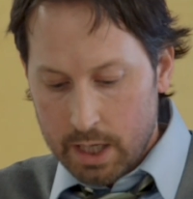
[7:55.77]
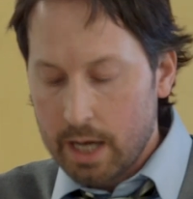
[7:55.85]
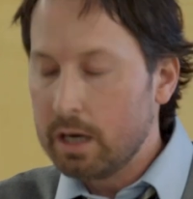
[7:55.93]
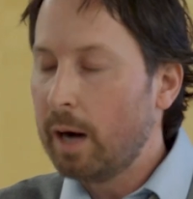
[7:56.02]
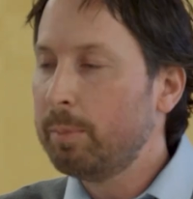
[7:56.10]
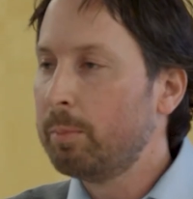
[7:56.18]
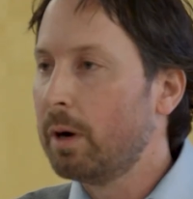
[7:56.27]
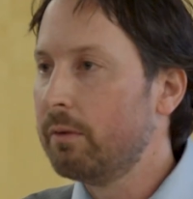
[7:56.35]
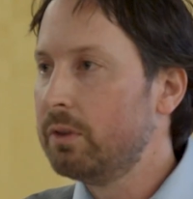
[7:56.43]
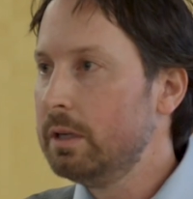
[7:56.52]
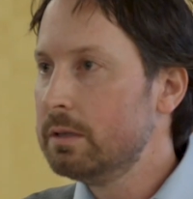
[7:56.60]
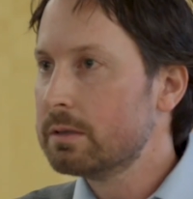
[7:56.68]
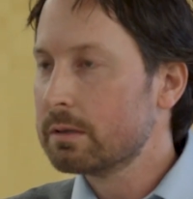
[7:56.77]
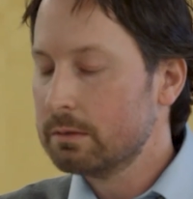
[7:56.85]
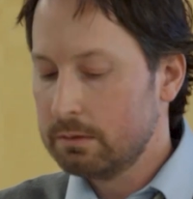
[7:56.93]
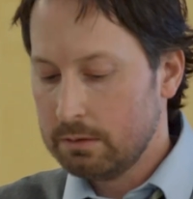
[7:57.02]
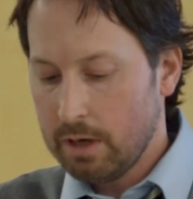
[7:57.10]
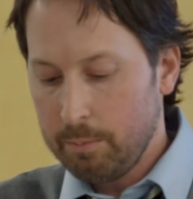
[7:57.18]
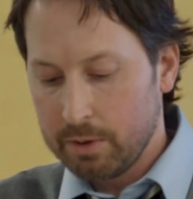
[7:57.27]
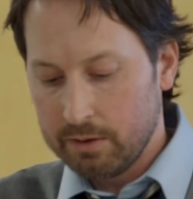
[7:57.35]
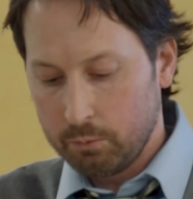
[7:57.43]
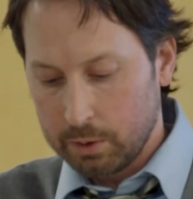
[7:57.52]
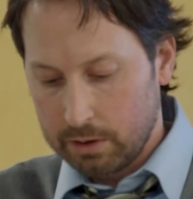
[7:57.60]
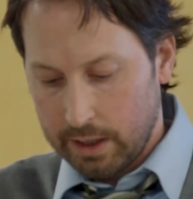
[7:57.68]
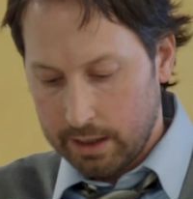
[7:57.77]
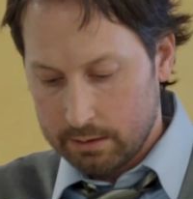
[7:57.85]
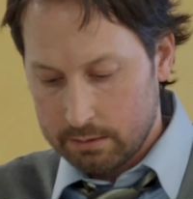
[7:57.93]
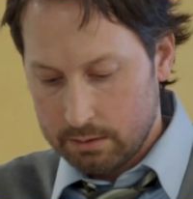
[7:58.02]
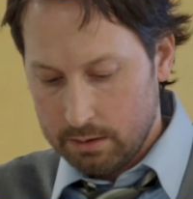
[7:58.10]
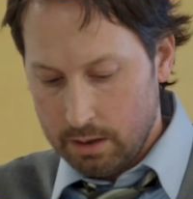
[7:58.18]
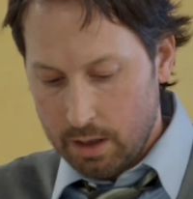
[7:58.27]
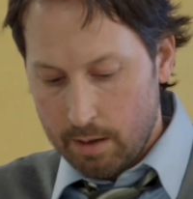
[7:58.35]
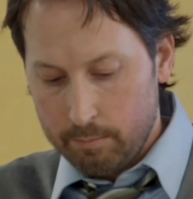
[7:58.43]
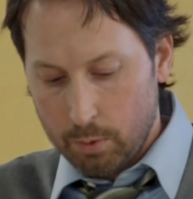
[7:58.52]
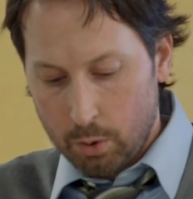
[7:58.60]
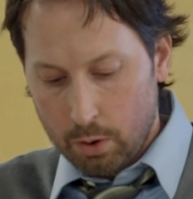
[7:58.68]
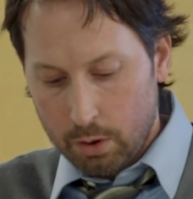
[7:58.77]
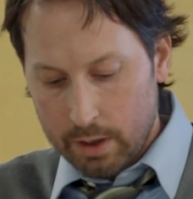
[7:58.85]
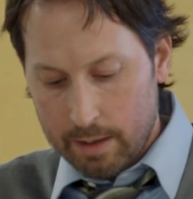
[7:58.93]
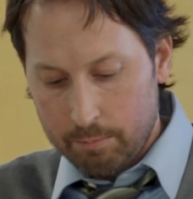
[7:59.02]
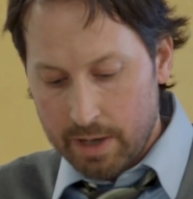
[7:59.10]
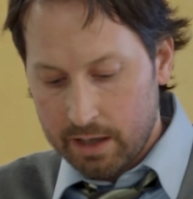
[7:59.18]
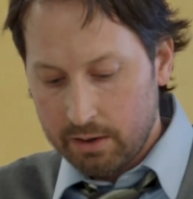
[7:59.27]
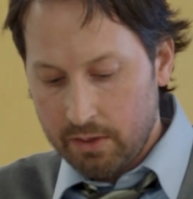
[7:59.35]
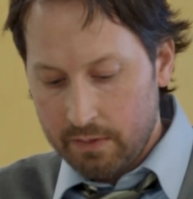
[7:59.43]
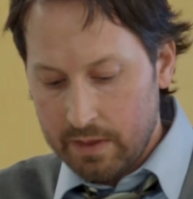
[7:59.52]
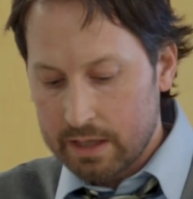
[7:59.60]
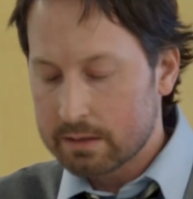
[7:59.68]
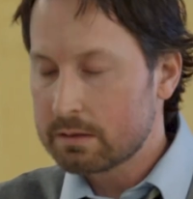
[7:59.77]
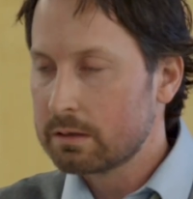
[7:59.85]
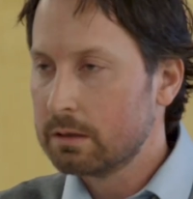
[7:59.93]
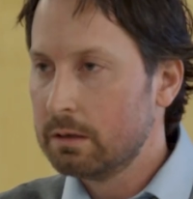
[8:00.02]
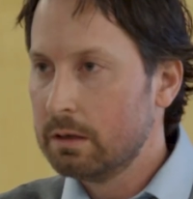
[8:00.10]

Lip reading: and up above these a bit of woodland. More and better than this